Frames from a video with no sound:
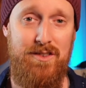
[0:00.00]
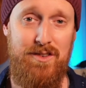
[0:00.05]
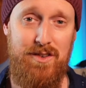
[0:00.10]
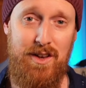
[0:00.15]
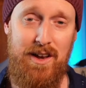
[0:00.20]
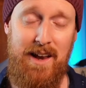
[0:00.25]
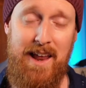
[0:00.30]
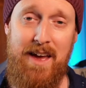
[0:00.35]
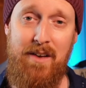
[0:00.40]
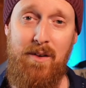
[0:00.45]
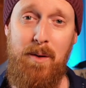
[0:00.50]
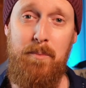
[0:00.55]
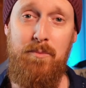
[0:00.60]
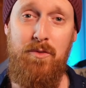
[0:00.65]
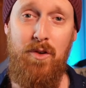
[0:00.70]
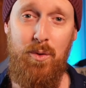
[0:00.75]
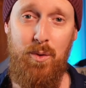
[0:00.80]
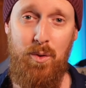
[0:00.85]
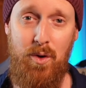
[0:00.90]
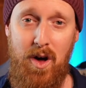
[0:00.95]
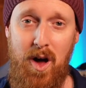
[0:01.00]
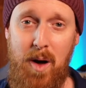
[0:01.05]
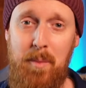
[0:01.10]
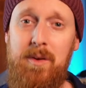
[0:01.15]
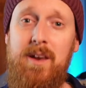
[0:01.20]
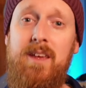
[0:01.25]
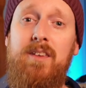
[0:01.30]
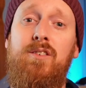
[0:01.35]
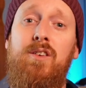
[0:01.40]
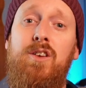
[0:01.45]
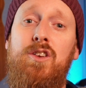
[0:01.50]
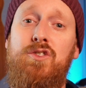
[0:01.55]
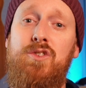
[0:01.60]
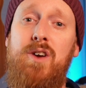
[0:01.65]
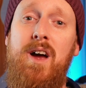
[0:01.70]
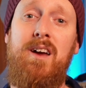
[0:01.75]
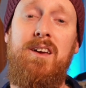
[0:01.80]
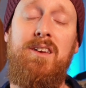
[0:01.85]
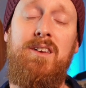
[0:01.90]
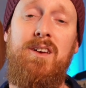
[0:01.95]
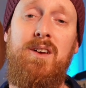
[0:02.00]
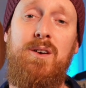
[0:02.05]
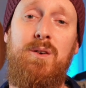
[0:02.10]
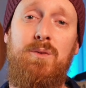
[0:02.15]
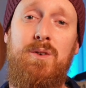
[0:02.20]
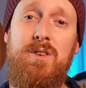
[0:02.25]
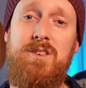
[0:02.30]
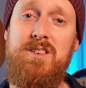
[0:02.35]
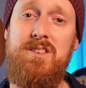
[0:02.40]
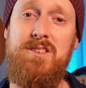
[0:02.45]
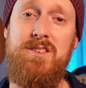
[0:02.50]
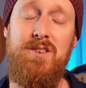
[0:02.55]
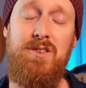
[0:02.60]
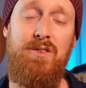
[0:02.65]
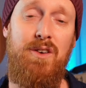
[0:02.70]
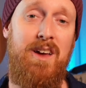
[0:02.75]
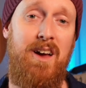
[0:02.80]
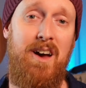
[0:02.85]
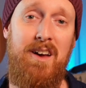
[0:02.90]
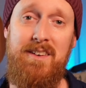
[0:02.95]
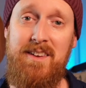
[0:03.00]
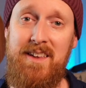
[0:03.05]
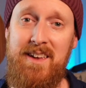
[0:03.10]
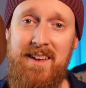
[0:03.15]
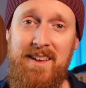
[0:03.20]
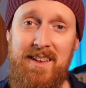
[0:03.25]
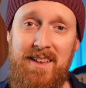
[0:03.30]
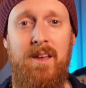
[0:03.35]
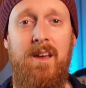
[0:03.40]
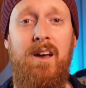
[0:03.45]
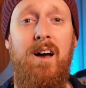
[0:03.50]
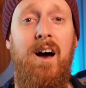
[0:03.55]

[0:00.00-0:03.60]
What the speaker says: to layer up vocal harmonies on a track, which is a great idea.